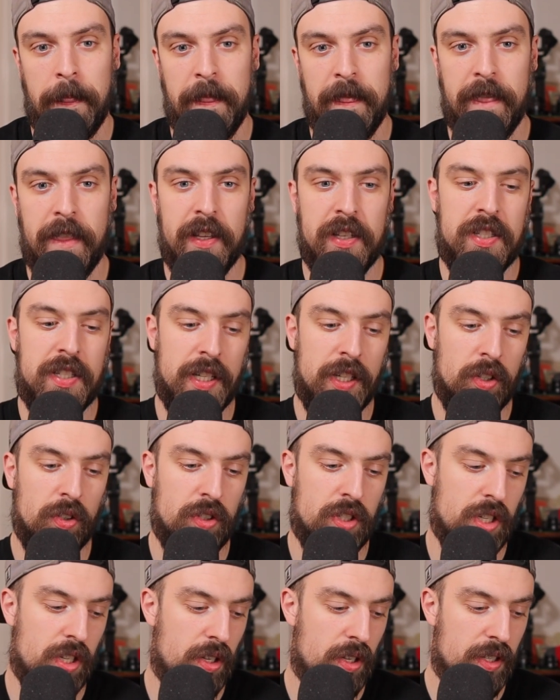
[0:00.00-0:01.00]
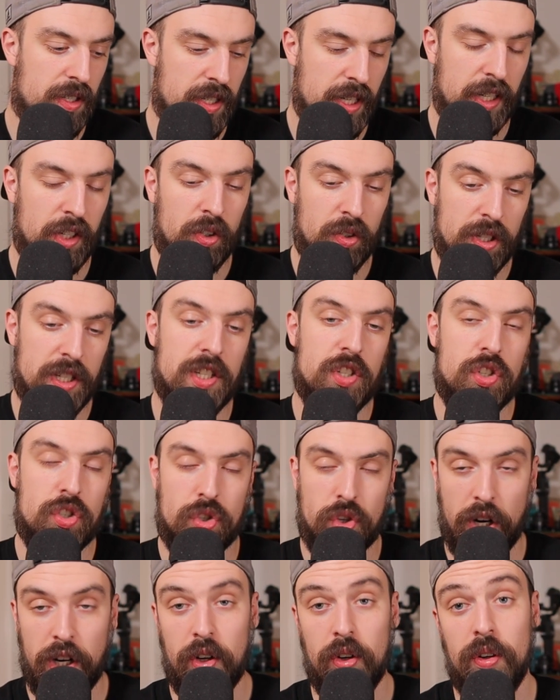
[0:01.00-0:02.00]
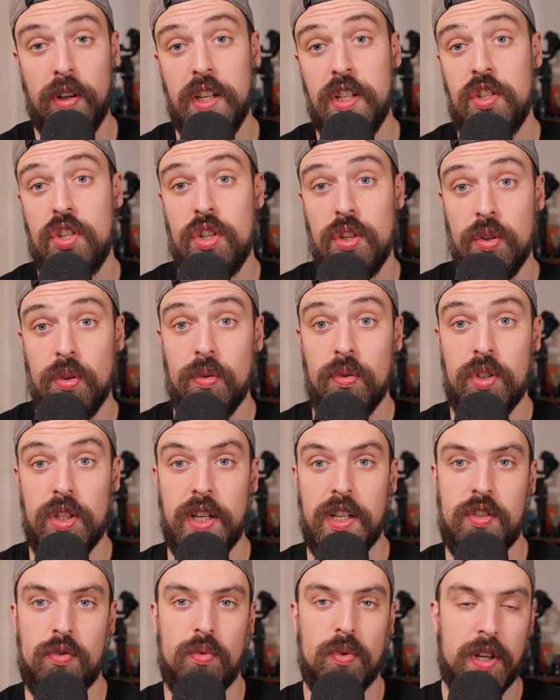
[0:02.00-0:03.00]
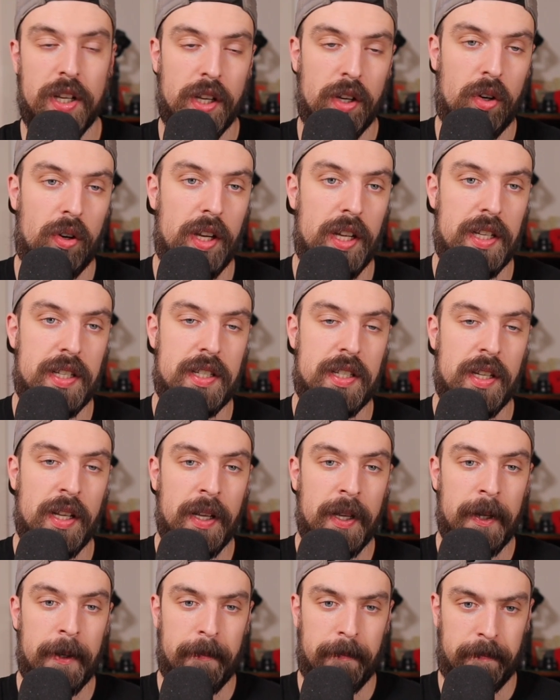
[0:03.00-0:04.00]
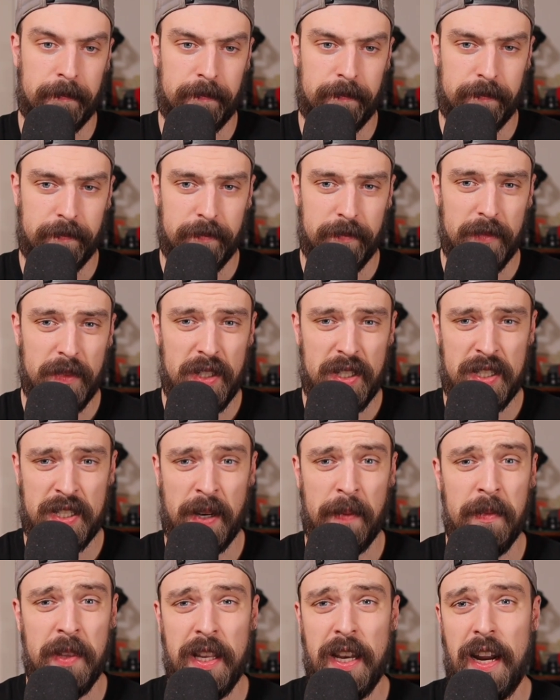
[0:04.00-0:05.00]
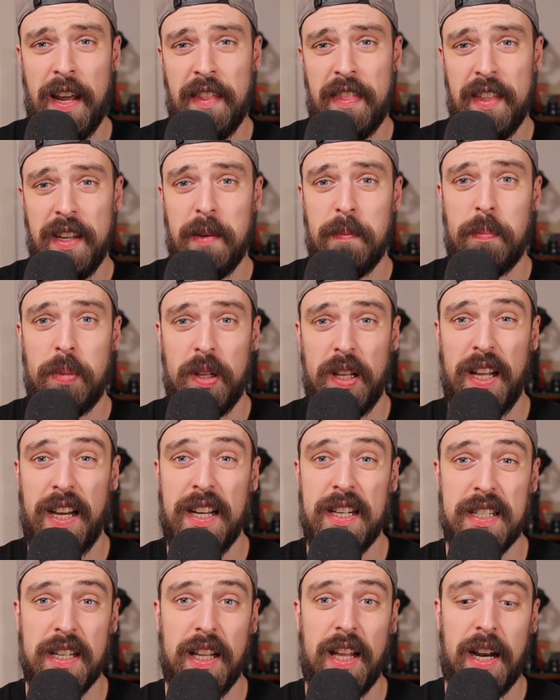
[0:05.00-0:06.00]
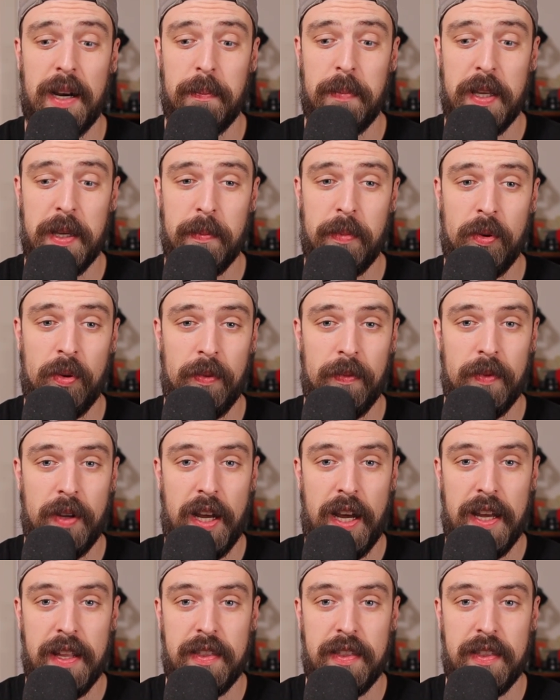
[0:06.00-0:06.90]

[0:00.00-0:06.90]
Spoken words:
the singleness struggle is huge. It's real. It's something that I think plagues a lot of people. I